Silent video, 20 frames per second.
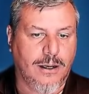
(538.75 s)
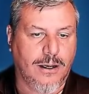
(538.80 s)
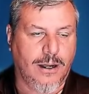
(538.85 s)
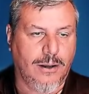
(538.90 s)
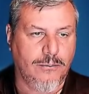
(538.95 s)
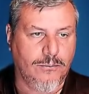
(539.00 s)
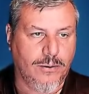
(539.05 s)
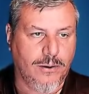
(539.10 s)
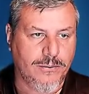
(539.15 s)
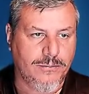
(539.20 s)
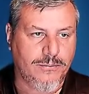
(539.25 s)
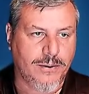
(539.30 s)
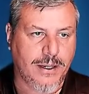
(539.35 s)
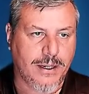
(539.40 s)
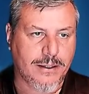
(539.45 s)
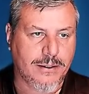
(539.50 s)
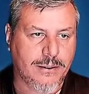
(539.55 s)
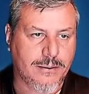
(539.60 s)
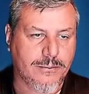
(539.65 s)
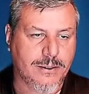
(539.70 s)
on one
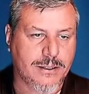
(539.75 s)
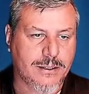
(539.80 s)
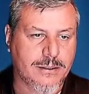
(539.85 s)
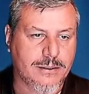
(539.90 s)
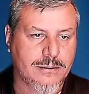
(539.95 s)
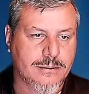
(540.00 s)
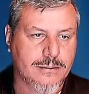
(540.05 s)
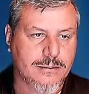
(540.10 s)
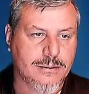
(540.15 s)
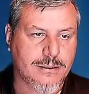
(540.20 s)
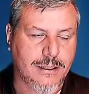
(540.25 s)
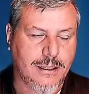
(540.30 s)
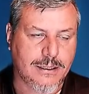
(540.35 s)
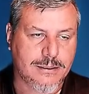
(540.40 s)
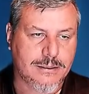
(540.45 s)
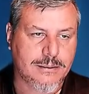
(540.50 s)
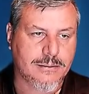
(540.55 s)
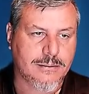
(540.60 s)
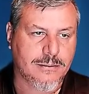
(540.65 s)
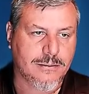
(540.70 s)
flat network.
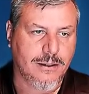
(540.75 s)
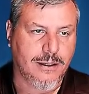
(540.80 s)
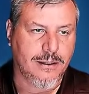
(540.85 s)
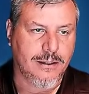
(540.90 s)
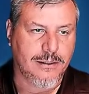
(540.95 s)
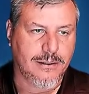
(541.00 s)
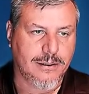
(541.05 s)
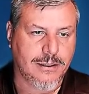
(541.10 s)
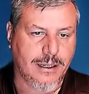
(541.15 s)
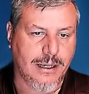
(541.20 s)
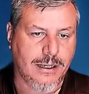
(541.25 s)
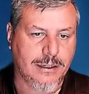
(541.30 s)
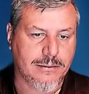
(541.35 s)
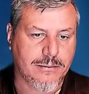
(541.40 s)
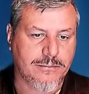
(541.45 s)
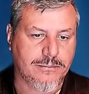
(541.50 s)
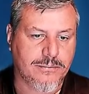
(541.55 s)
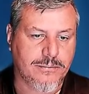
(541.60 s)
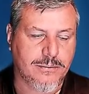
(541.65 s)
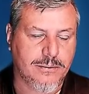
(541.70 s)
That's a lot
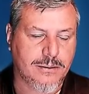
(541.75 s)
of